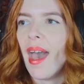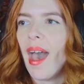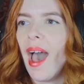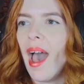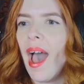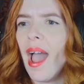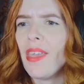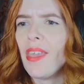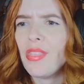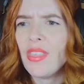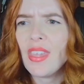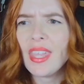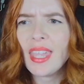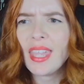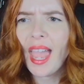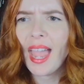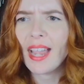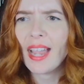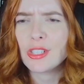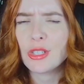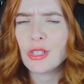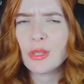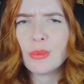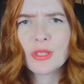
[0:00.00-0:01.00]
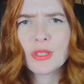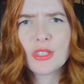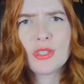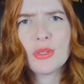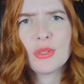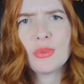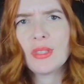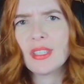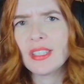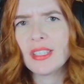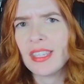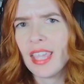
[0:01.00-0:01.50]
I think actually would
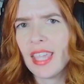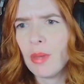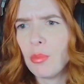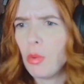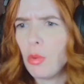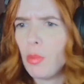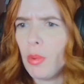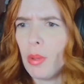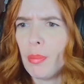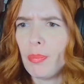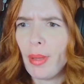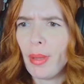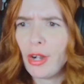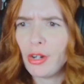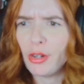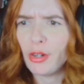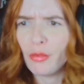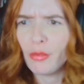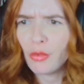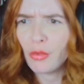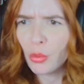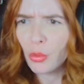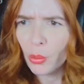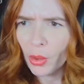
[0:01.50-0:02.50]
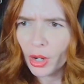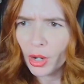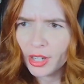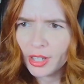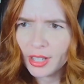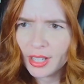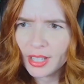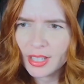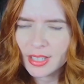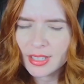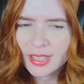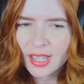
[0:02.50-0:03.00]
suit this game a bit better for what it
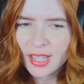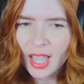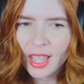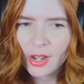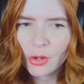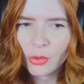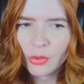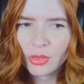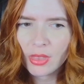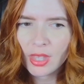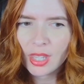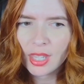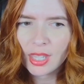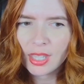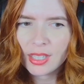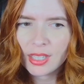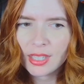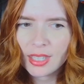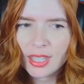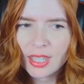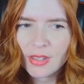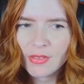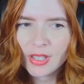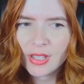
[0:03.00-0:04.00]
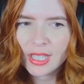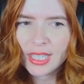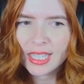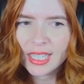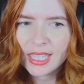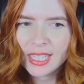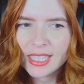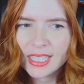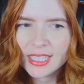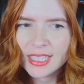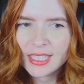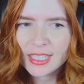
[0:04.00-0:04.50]
is. I don't think it even
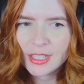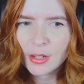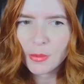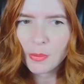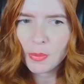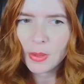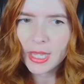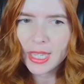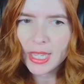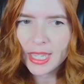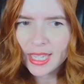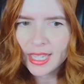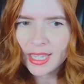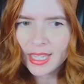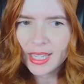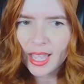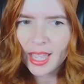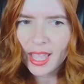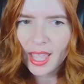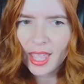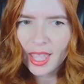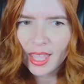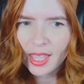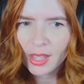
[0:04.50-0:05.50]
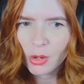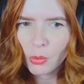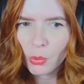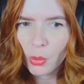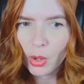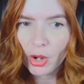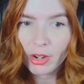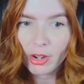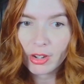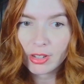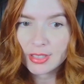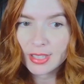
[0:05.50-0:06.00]
needed to be
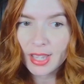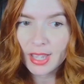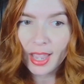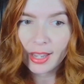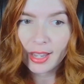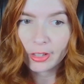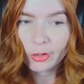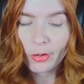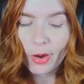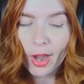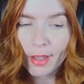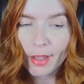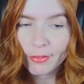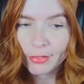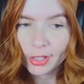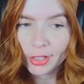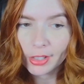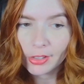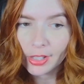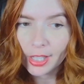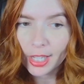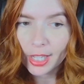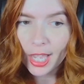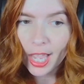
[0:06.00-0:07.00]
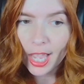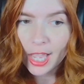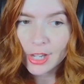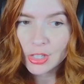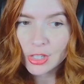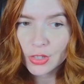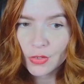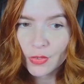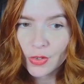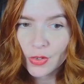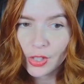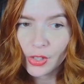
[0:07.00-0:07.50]
where it's at graphically. I
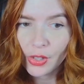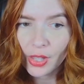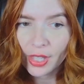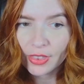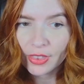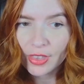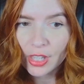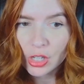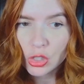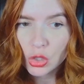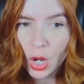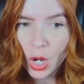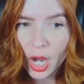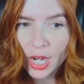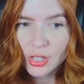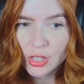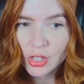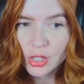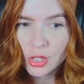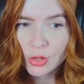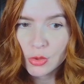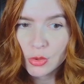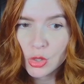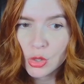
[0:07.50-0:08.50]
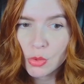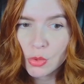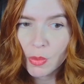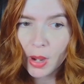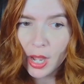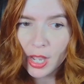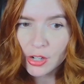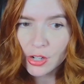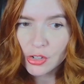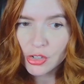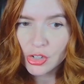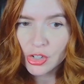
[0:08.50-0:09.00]
just feel like they tried to do too
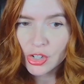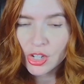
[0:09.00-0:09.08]
much